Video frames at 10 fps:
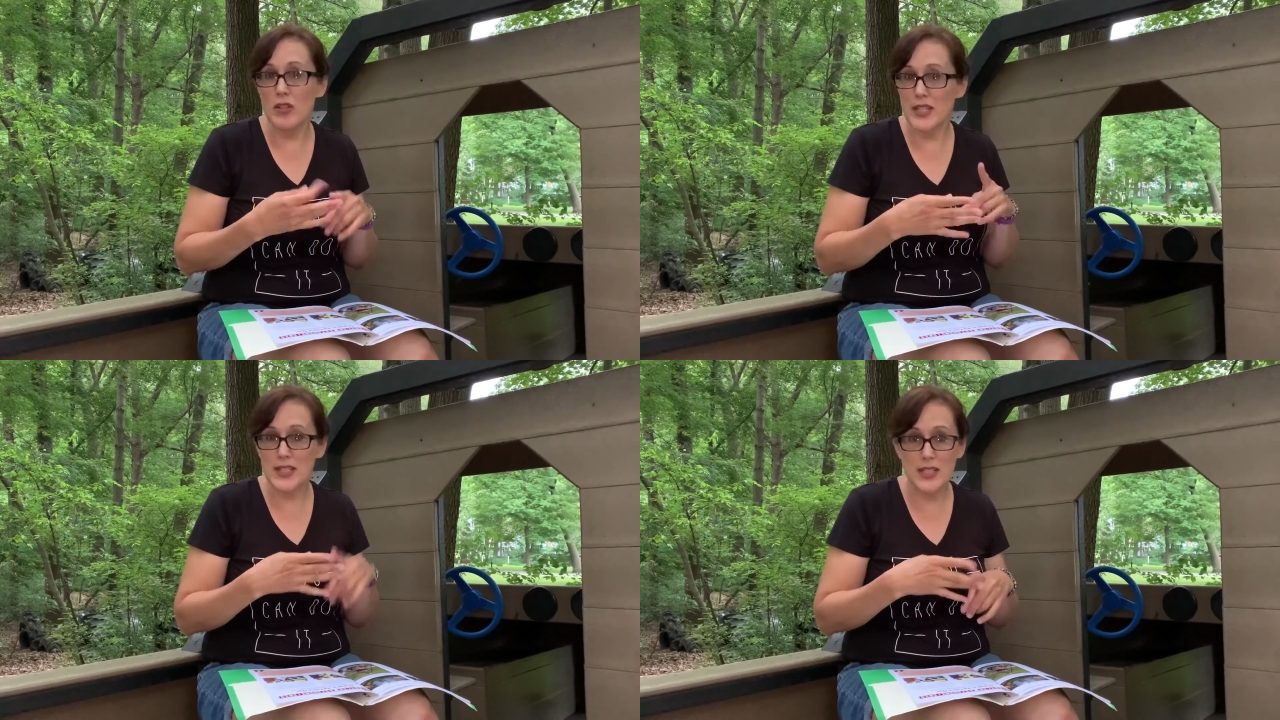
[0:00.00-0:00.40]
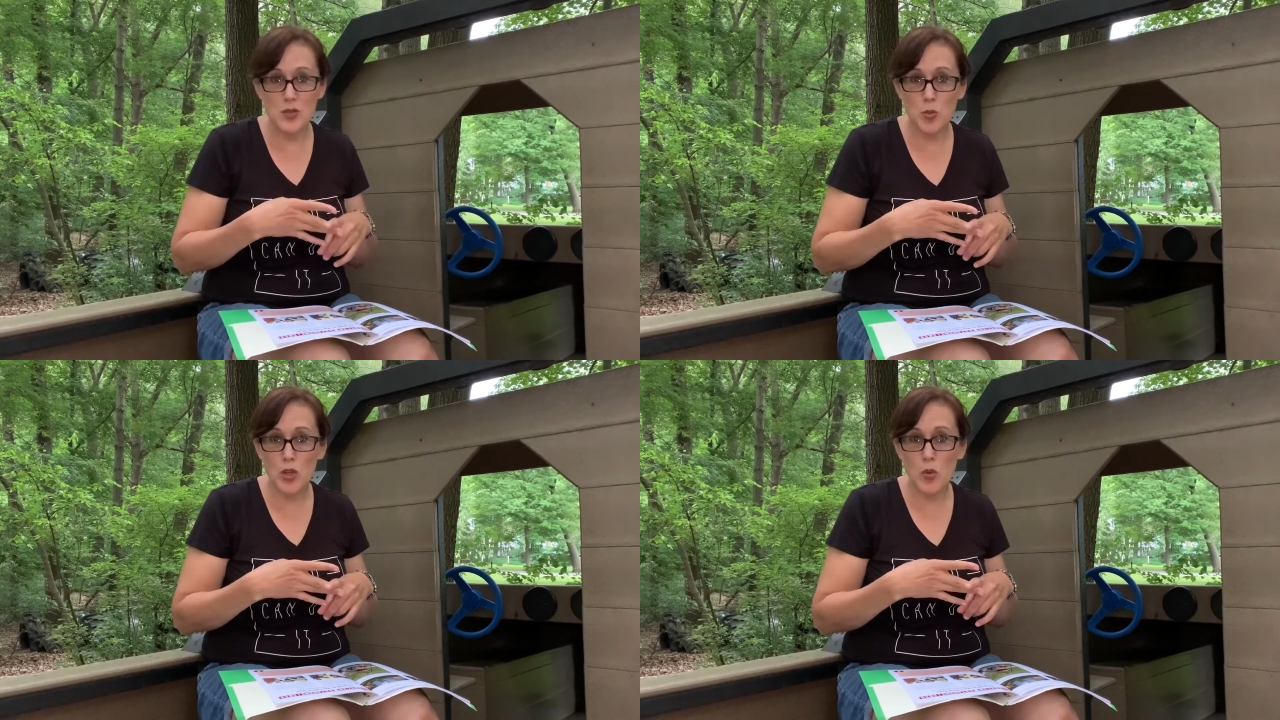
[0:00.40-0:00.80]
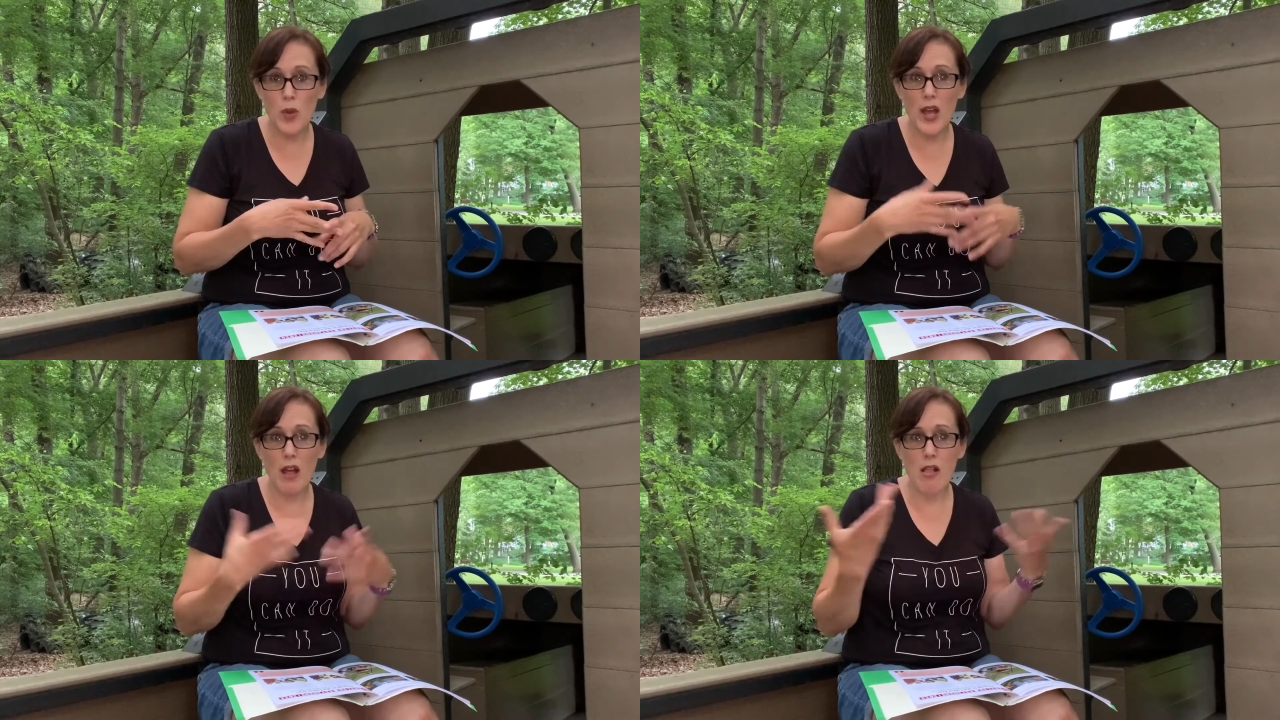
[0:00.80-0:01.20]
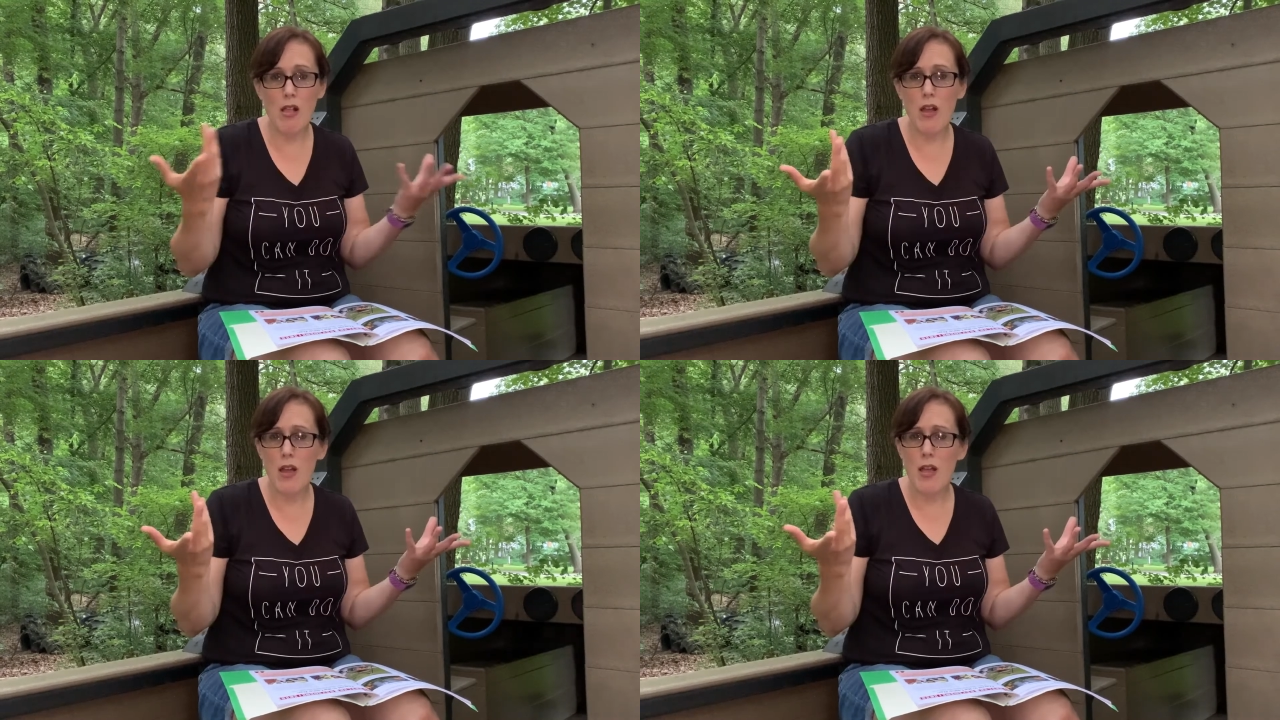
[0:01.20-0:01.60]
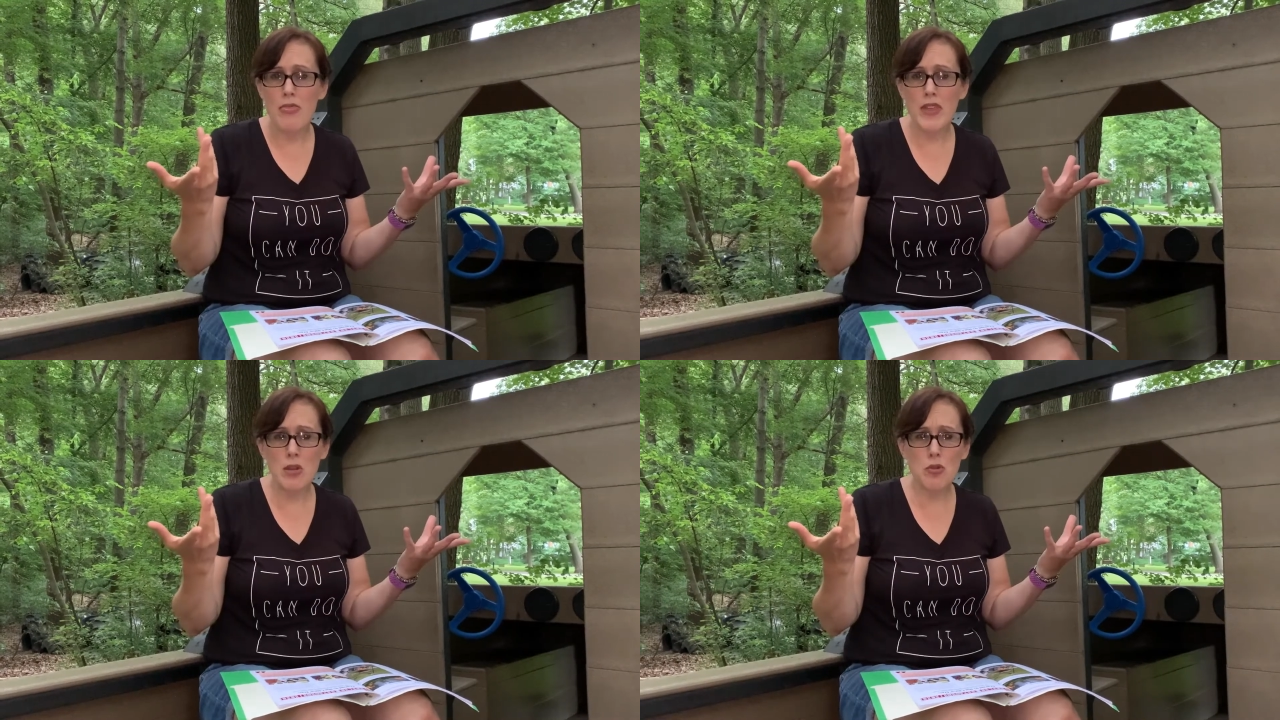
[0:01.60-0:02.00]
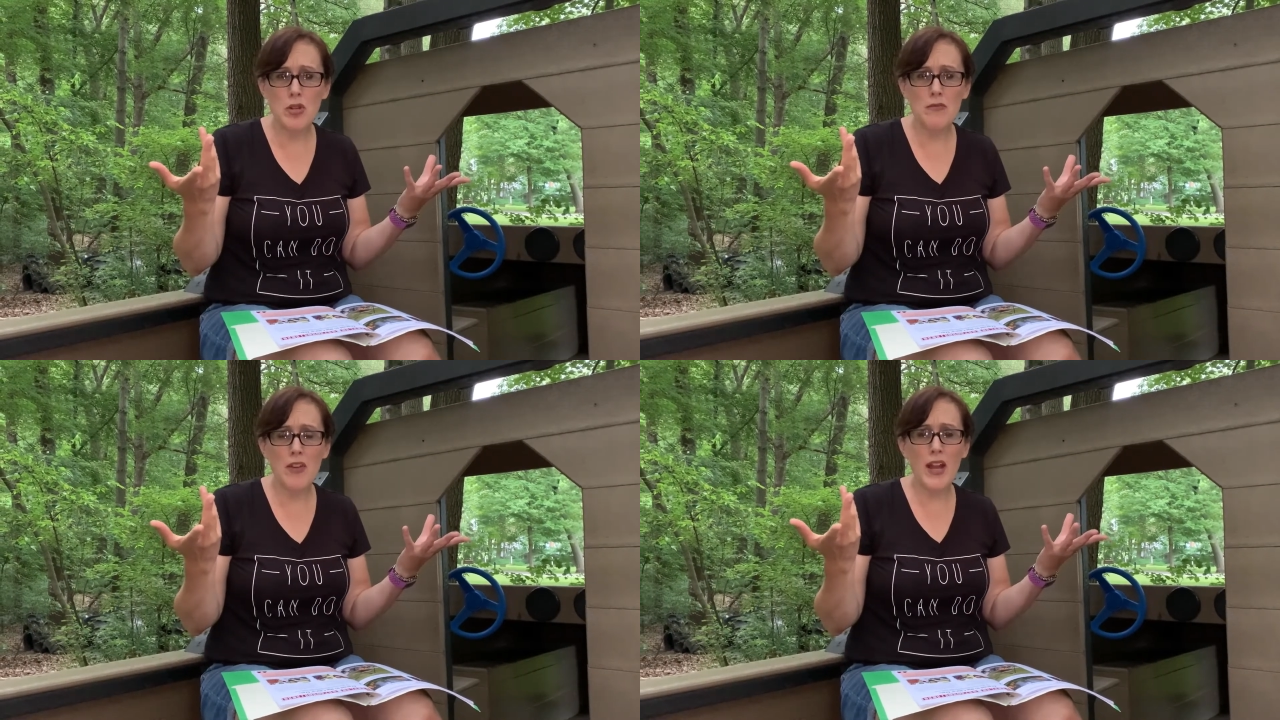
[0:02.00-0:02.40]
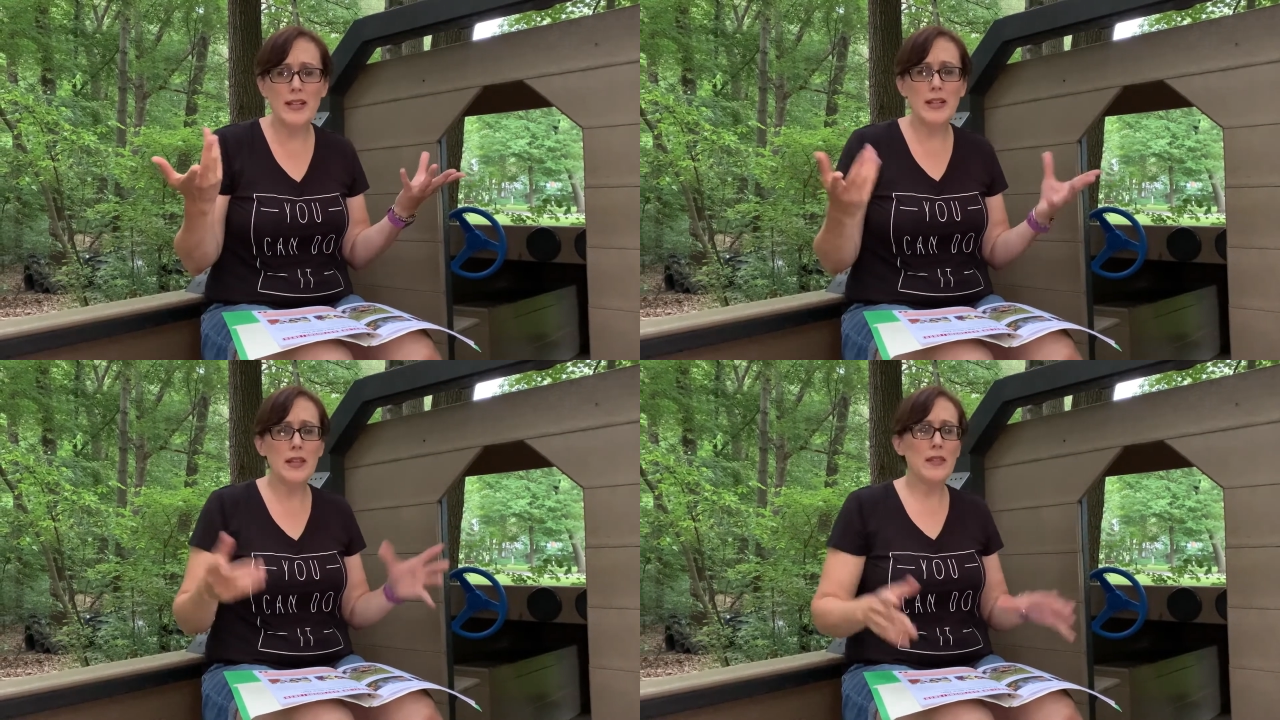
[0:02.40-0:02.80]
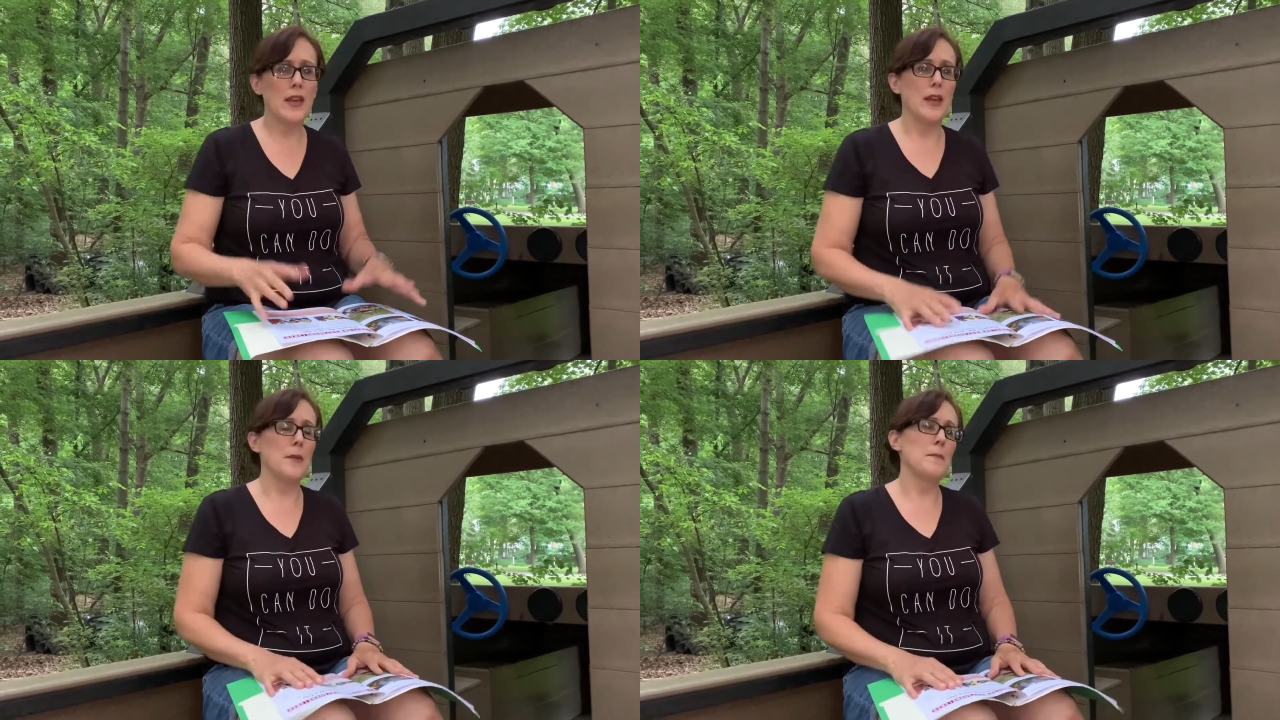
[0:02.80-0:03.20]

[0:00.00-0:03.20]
he did his work well. They couldn't find anything.